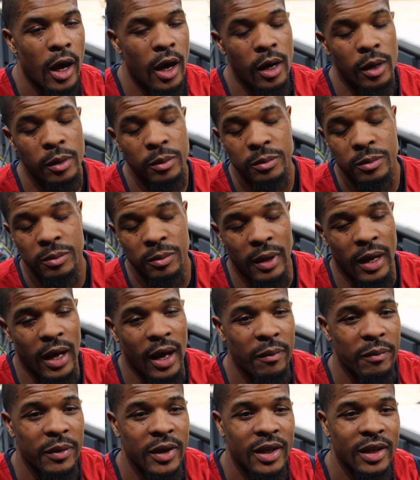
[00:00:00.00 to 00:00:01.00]

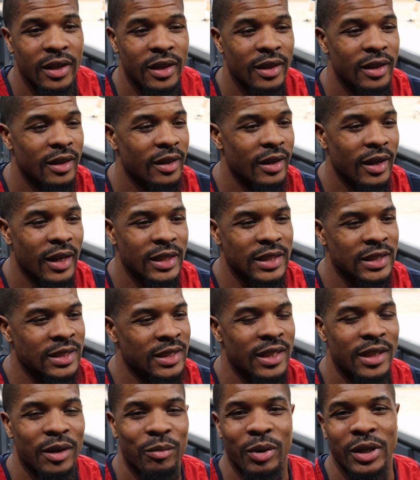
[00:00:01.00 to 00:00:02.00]
I mean, as I
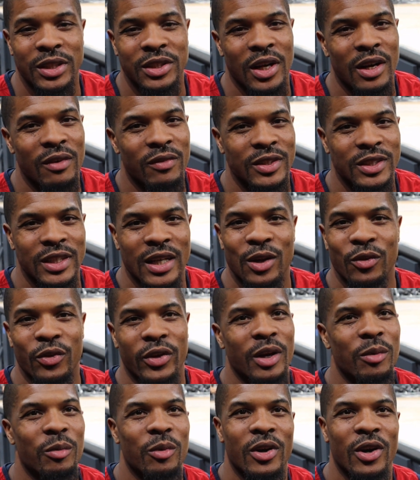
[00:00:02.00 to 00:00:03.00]
said in the press conference, I don't
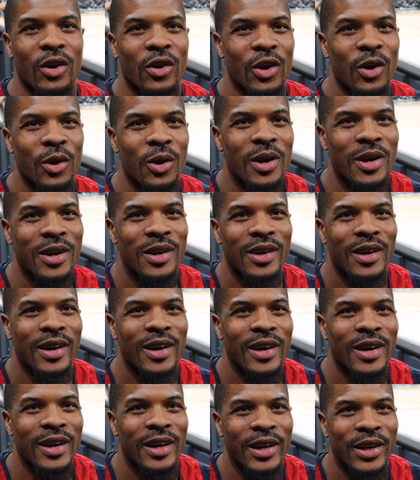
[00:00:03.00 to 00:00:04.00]
think I'm going to grow,
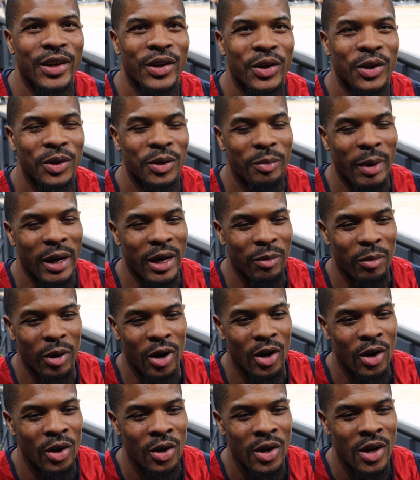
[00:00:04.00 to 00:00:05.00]
by
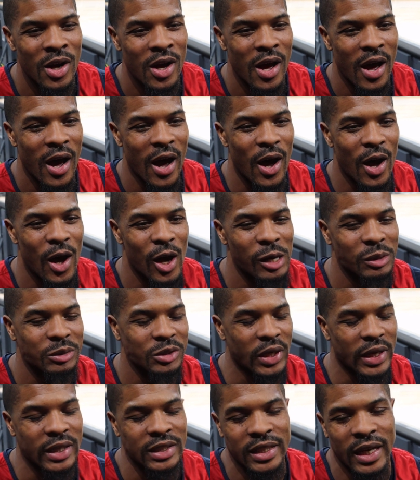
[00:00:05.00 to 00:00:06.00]
tomorrow.
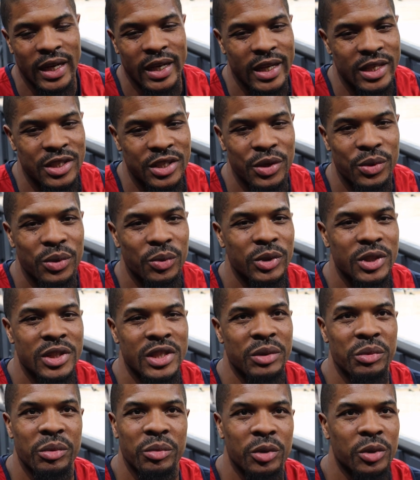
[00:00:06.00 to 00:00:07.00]
So I just got to continue with the
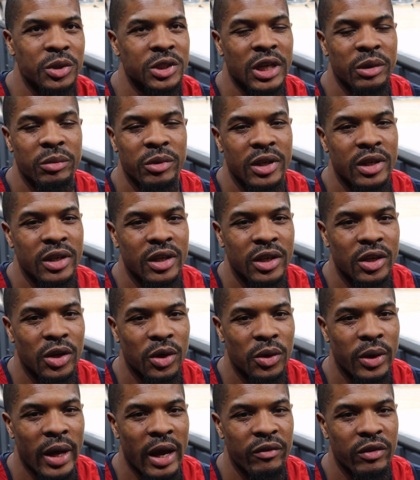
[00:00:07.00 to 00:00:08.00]
same approach I've been, you
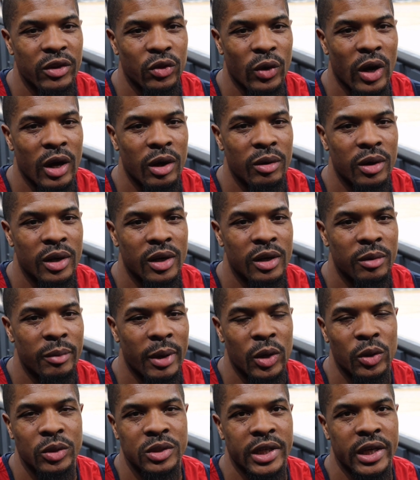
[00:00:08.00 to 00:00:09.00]
know, having throughout my
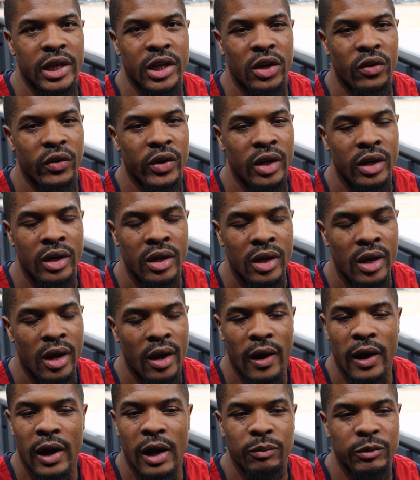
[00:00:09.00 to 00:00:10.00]
whole entire career.
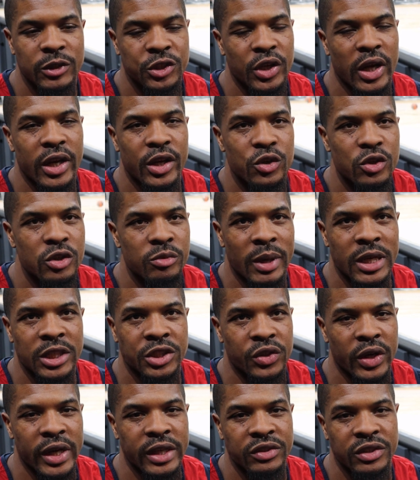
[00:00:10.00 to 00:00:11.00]
Just try to use my
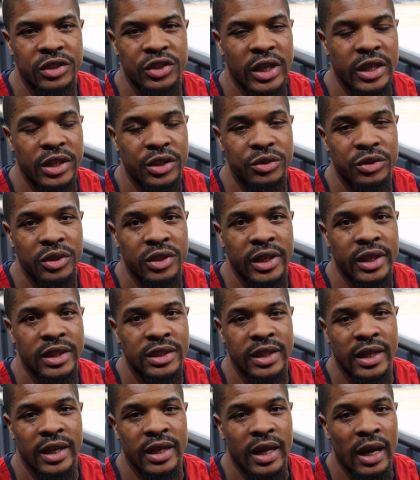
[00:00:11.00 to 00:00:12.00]
strength, try to use the
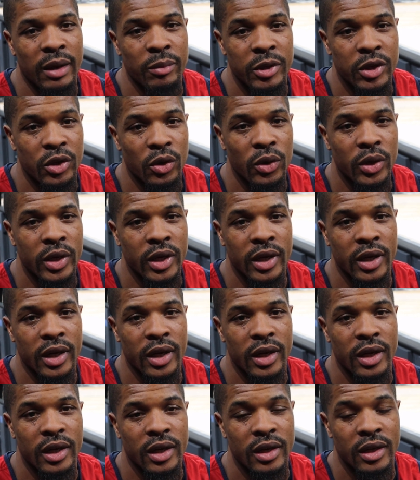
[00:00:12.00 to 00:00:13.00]
things that I've been doing, and
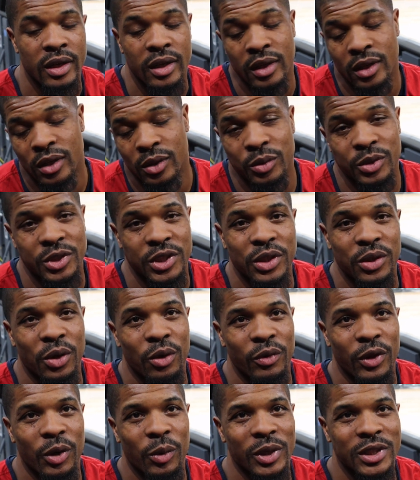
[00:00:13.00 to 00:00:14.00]
we'll see.
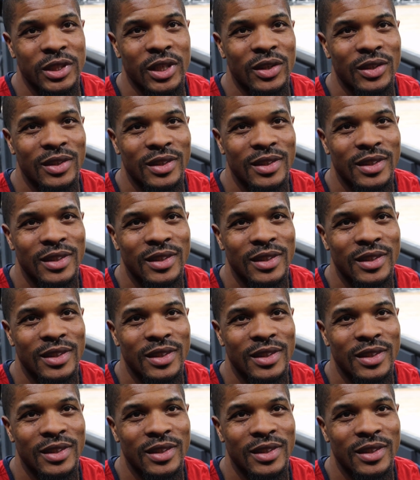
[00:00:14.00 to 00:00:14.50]
Hopefully it works out.